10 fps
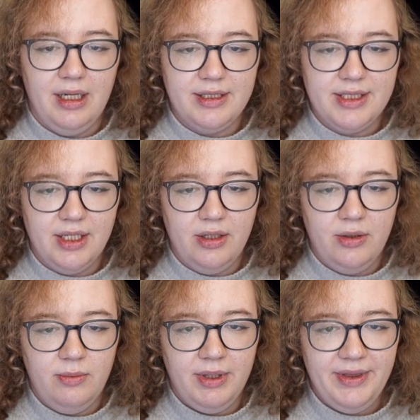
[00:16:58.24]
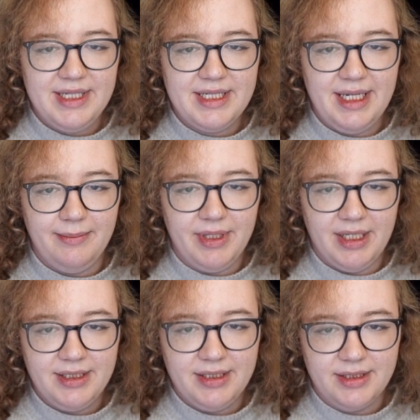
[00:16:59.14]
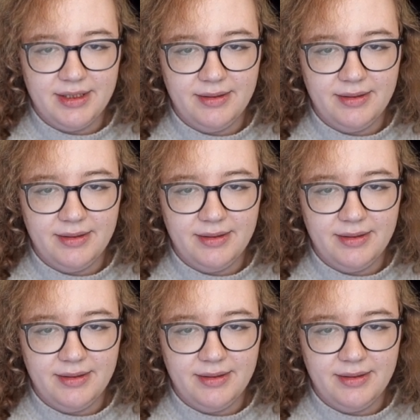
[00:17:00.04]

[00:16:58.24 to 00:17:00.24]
So what this step does